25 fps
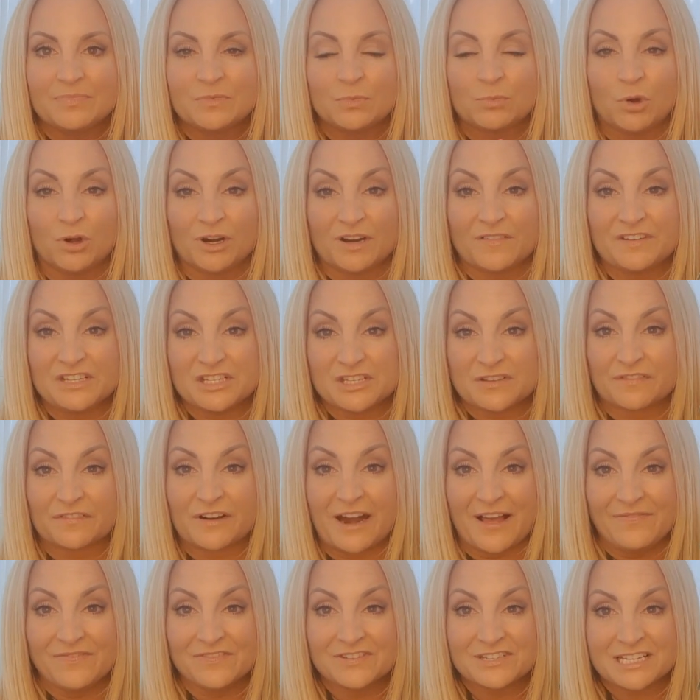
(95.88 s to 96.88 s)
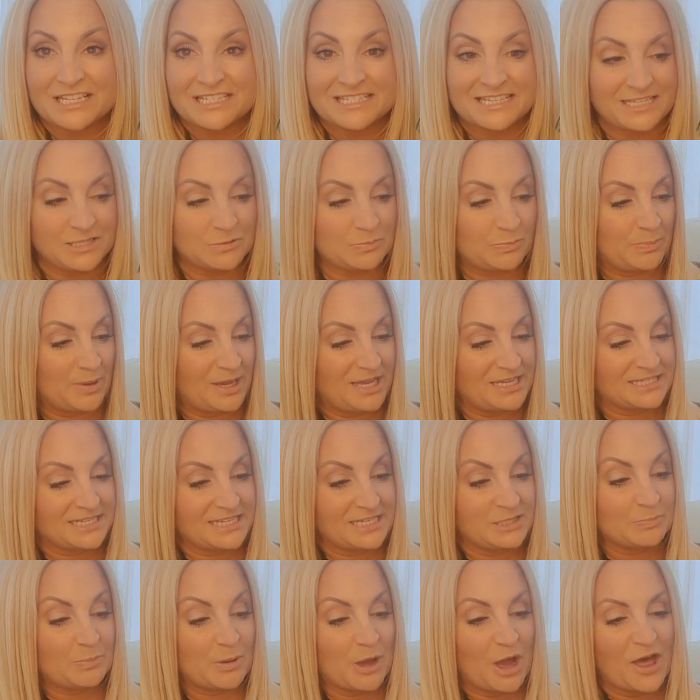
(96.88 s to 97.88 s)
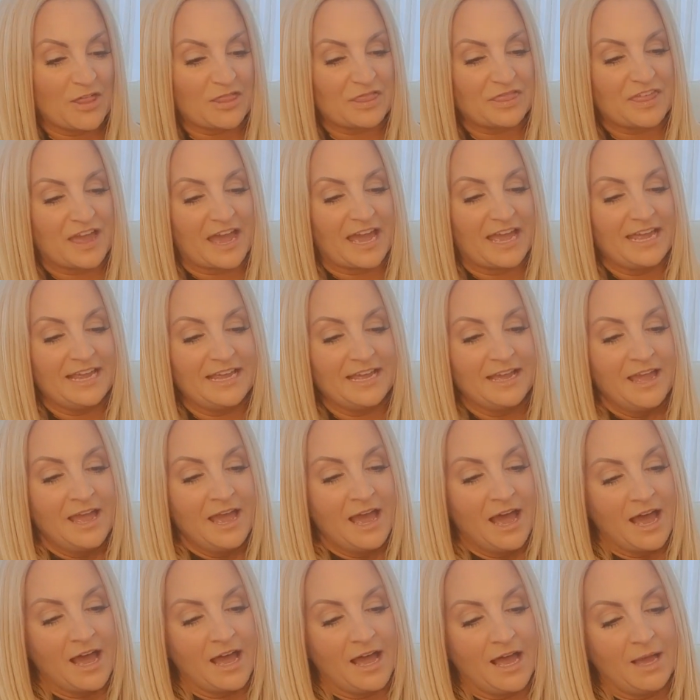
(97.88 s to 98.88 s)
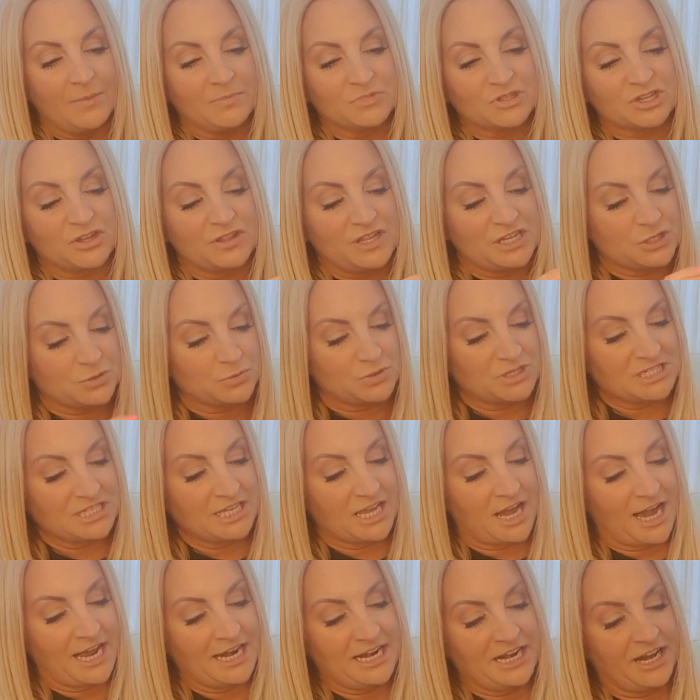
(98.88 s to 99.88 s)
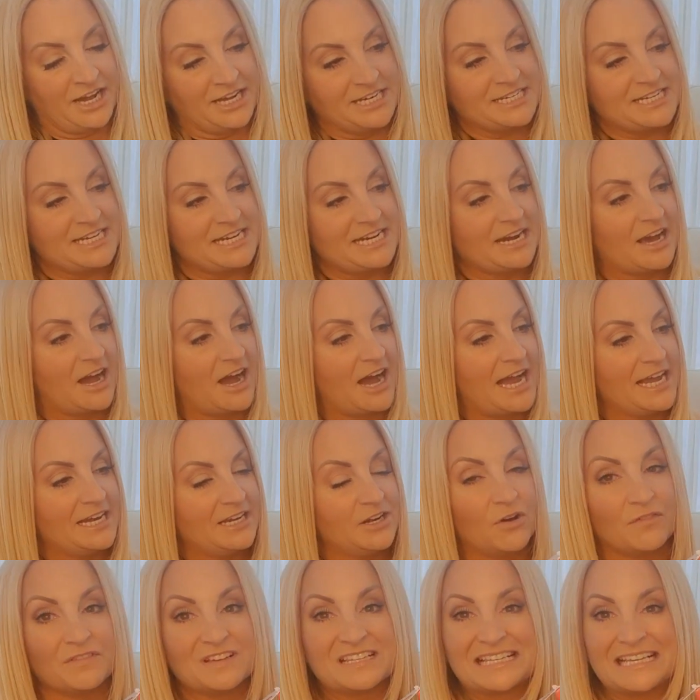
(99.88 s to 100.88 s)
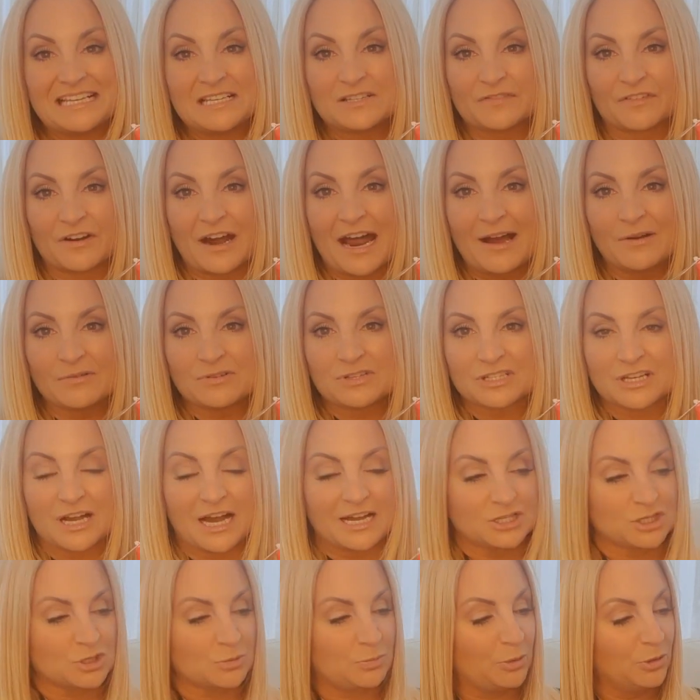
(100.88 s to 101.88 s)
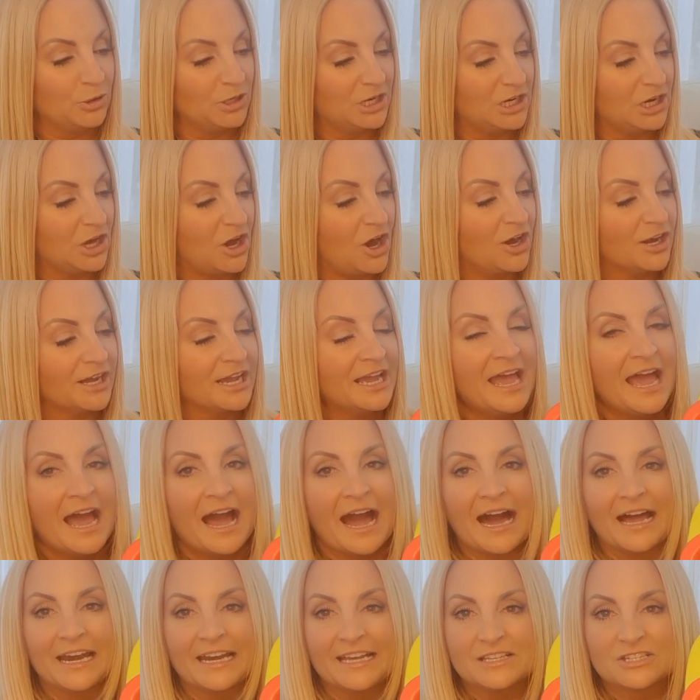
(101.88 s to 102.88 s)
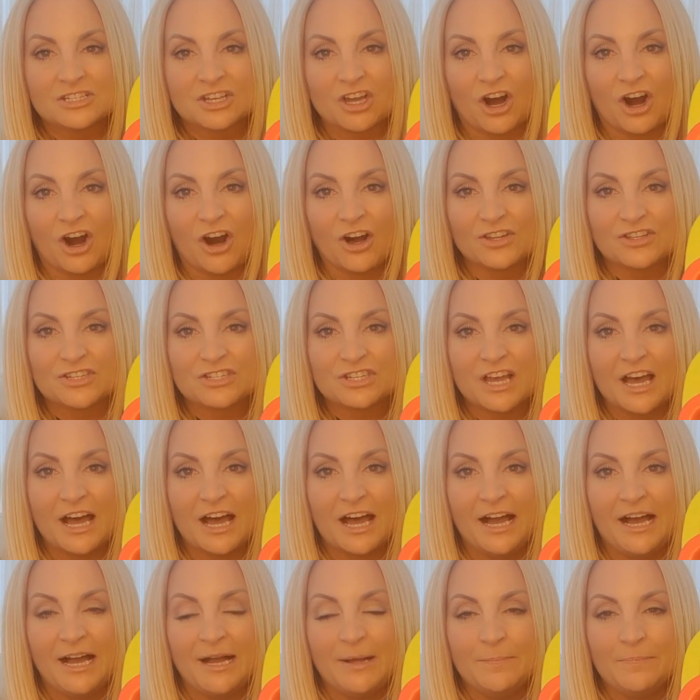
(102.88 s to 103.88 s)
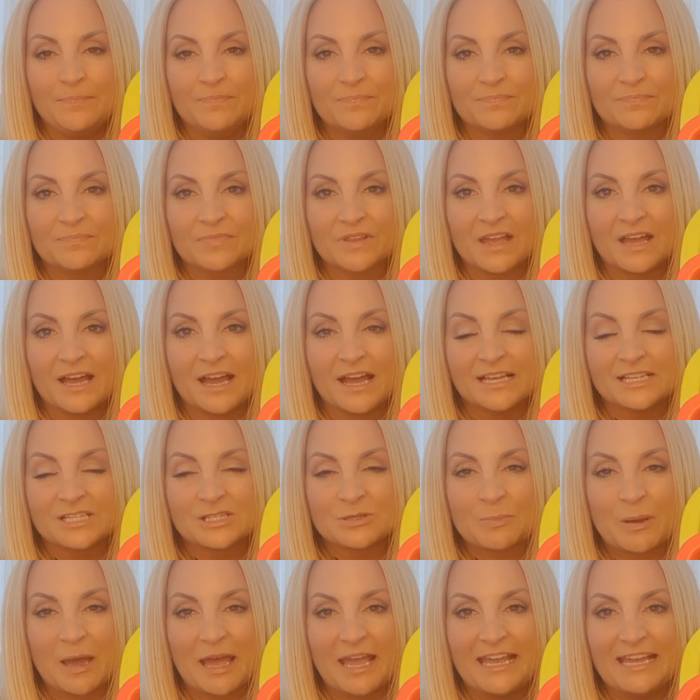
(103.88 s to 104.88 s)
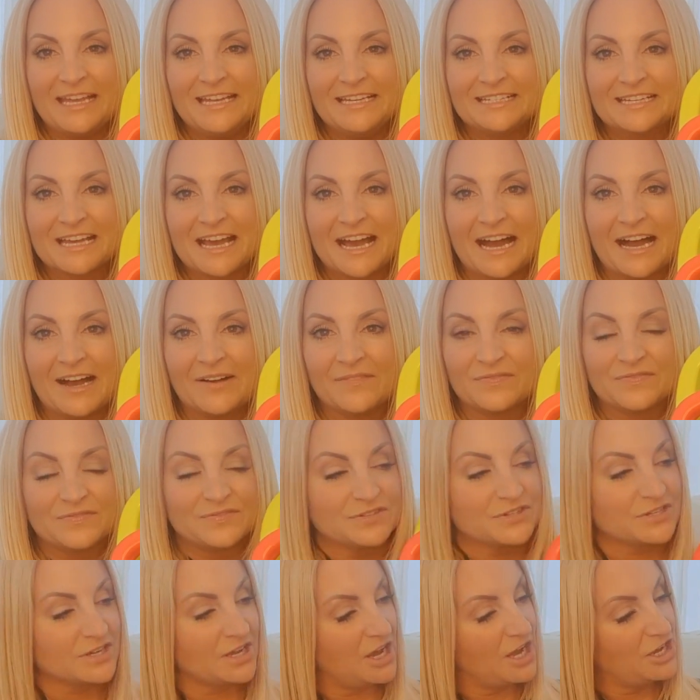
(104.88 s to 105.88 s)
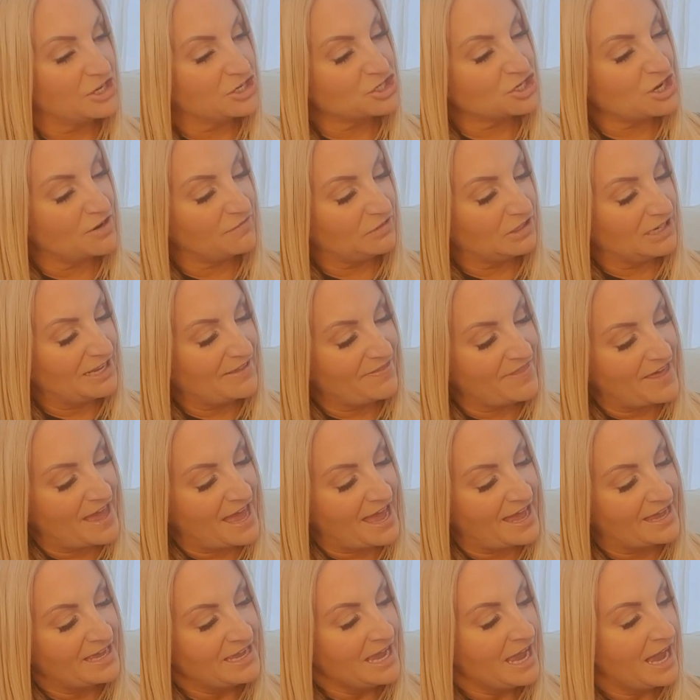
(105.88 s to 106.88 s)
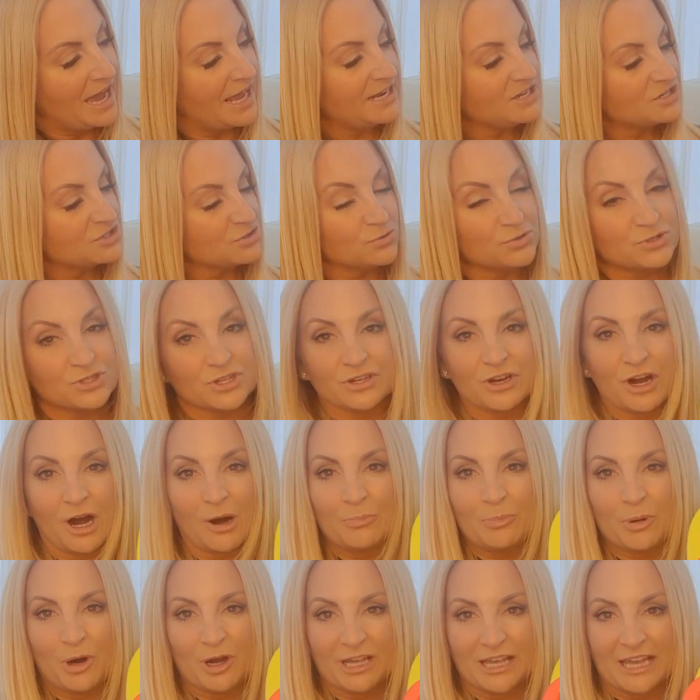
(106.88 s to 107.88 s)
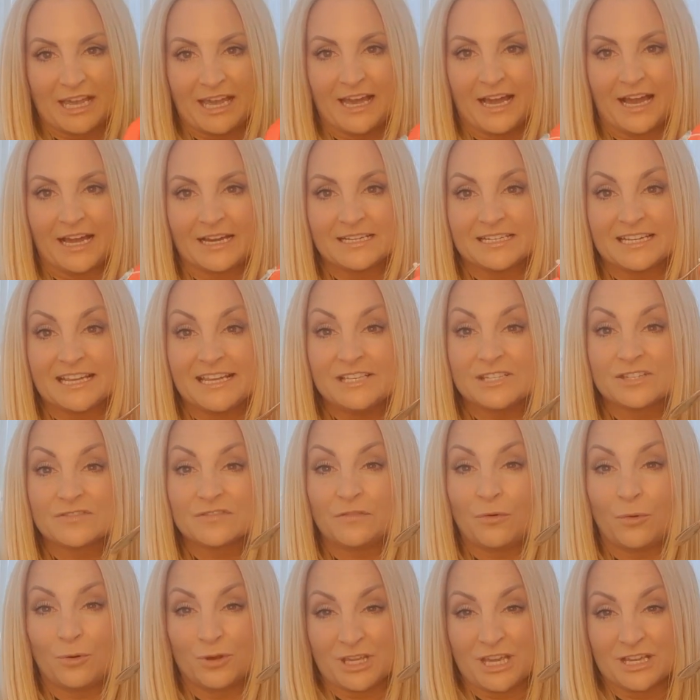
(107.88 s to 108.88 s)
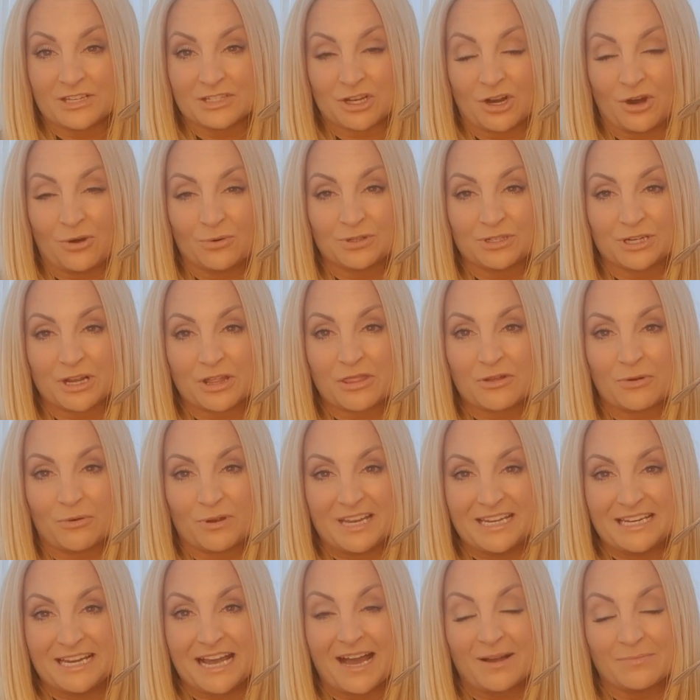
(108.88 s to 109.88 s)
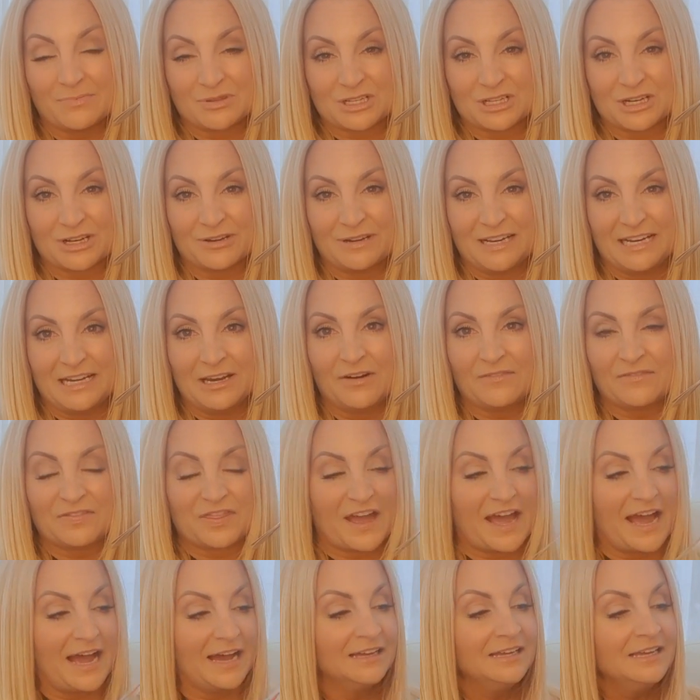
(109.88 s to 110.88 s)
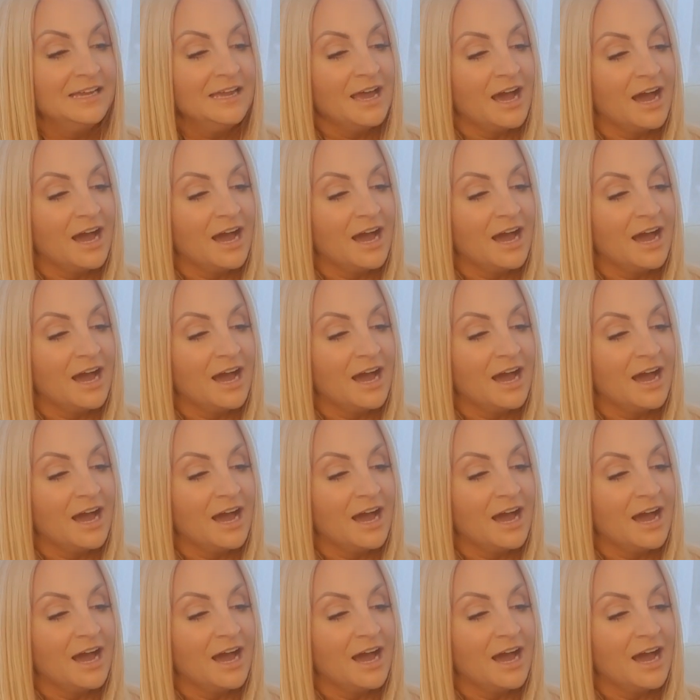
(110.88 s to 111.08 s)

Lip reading: one of his friends, it's his birthday. So this was $9.99. Obviously, it's for outside to pull along, and it's got a spade and a shovel in there, and it's also got a bucket. And he's 4 years old, and I thought he'd absolutely love that.